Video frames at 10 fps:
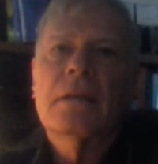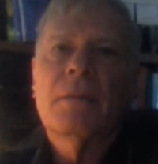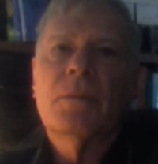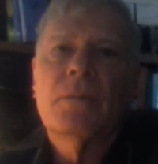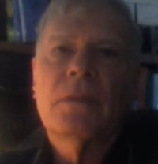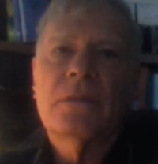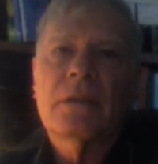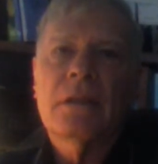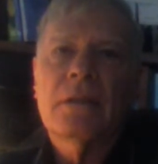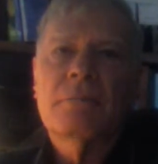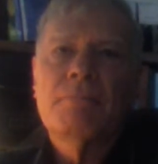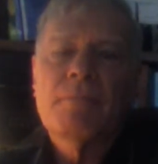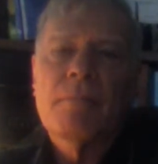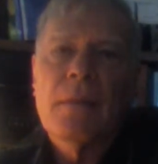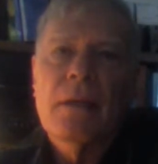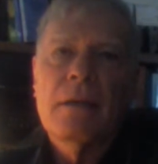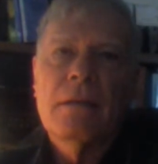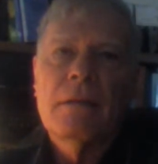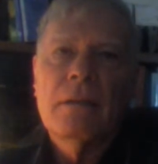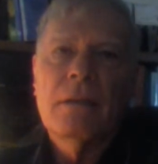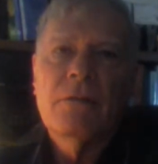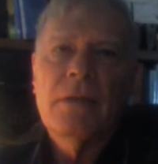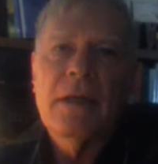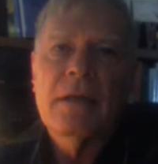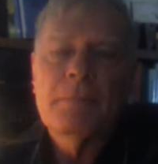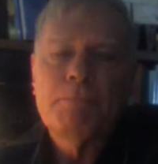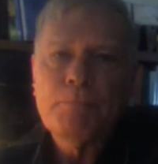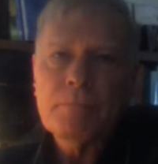couple months ago, and we had a